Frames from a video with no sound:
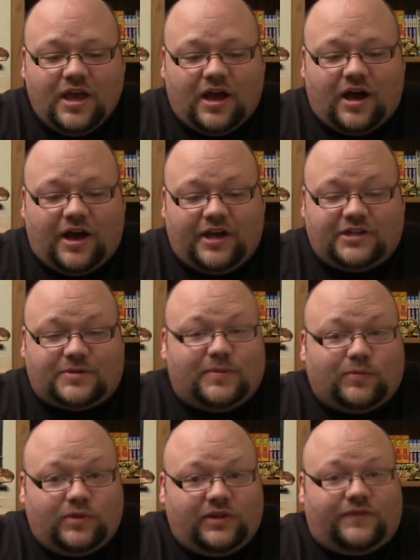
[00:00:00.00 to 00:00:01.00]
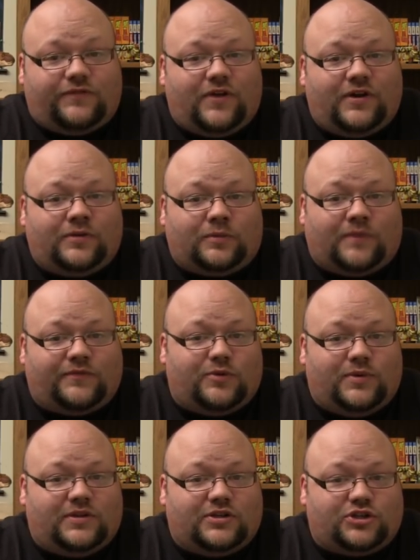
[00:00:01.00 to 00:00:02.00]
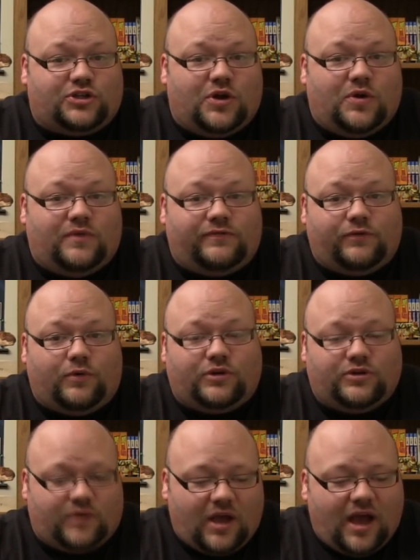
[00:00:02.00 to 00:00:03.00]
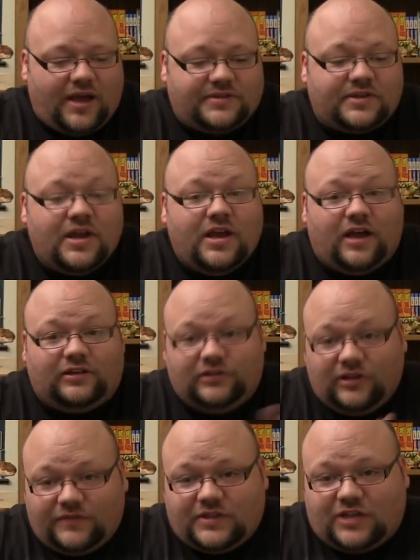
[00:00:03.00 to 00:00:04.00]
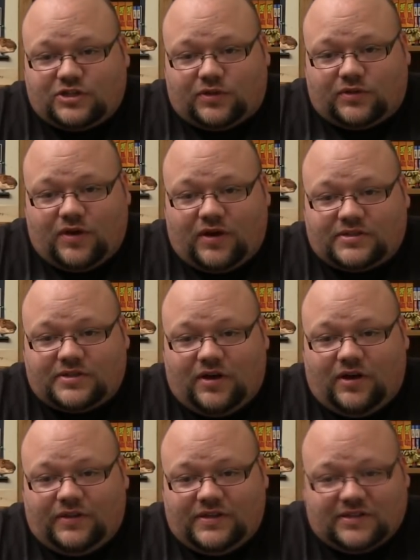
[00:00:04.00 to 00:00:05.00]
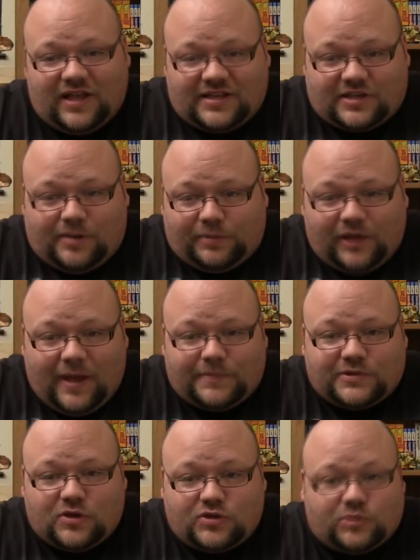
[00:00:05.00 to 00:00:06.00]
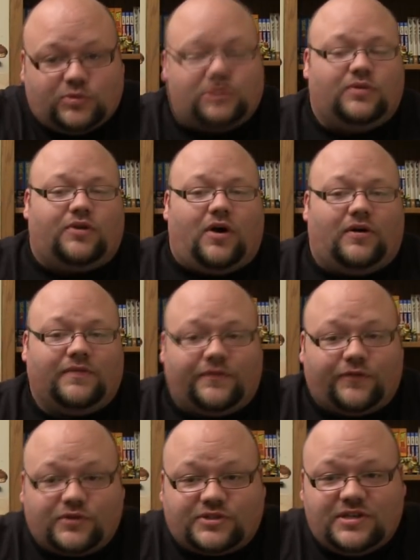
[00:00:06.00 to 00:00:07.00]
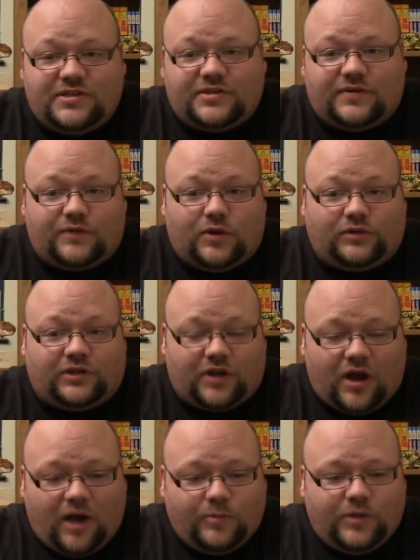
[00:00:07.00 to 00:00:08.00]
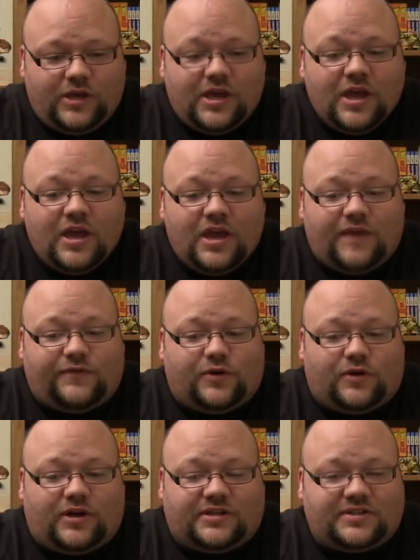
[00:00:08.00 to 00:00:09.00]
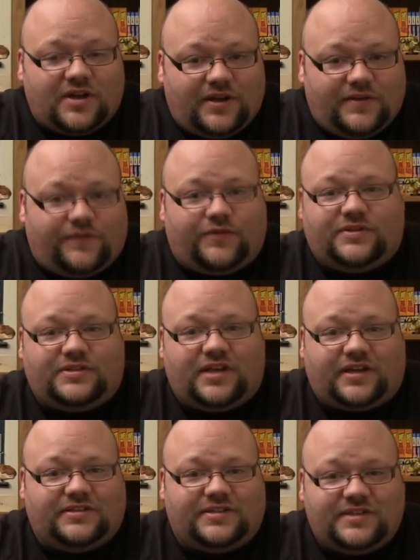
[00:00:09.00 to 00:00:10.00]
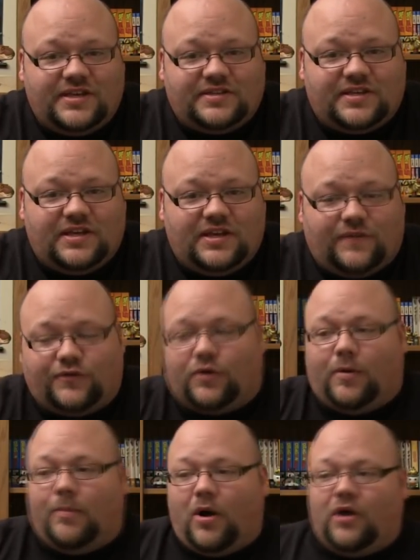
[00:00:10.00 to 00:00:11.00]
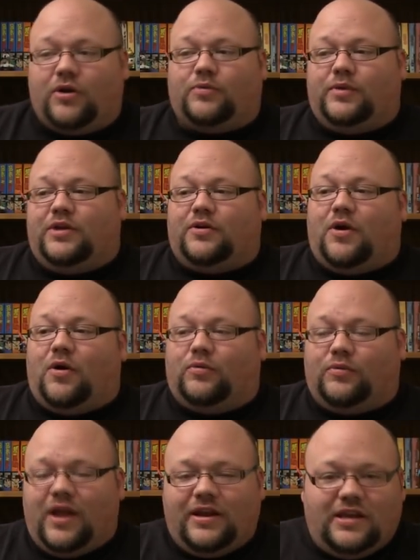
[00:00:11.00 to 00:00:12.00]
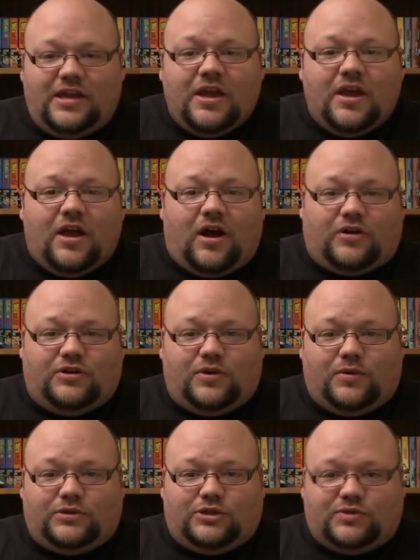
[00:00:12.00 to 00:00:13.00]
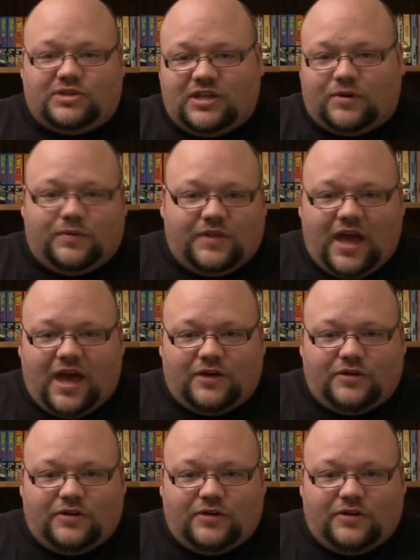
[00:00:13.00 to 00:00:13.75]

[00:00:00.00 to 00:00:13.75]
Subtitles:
and it's been really fun reviewing this show for you guys. I'd love to get your thoughts on these last couple episodes and what you thought of the first season of Golden Kamuy. If you're excited for the second season, if you're a manga reader already, are you going to stick with that?